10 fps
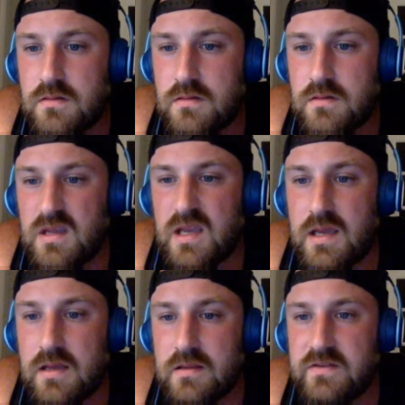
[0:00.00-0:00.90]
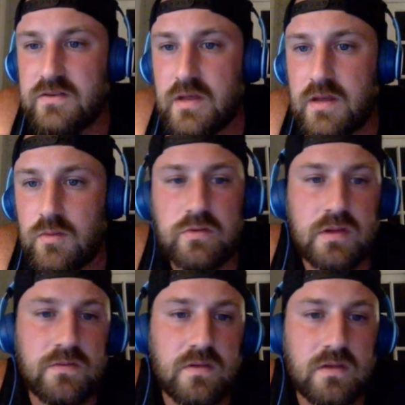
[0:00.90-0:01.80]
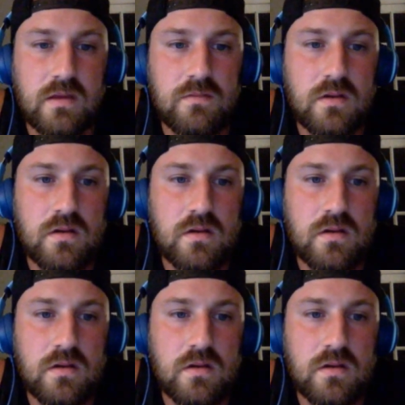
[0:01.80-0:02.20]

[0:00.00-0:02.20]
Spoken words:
Yeah, let's do that. We'll do Gifts Ungiven.